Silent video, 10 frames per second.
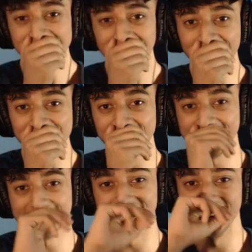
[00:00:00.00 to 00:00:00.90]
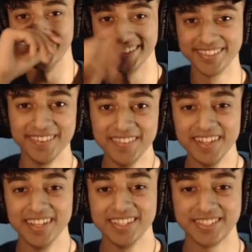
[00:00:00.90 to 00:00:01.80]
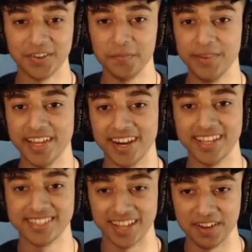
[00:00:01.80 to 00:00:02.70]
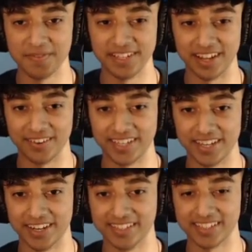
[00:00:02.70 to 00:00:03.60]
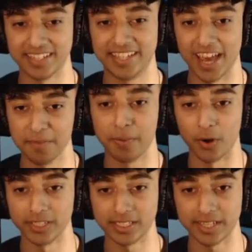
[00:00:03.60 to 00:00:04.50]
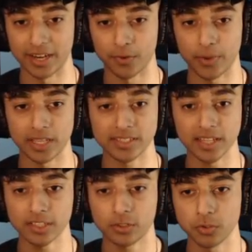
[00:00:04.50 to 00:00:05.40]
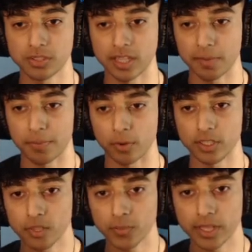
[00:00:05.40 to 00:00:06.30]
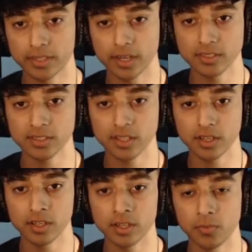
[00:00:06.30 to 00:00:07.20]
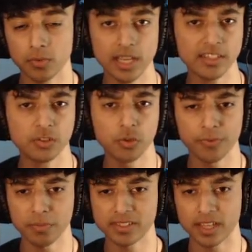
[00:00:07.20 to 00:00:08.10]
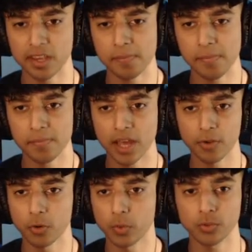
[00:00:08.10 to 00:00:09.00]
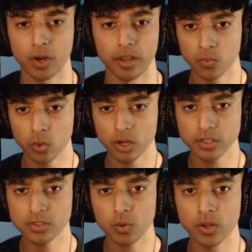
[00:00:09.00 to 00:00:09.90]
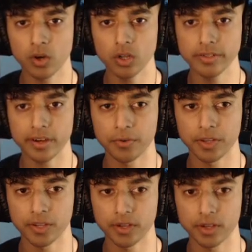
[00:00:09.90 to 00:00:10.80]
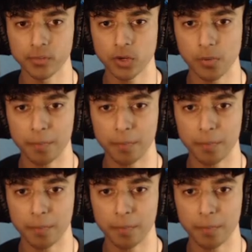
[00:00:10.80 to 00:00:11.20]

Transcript: Oh my god! So Mia is gonna be down here. There's a dead body there. Wait, is that the dude's dead body? Wait, that's was that the dude from the tape? I don't know which one. What is going on down here? We got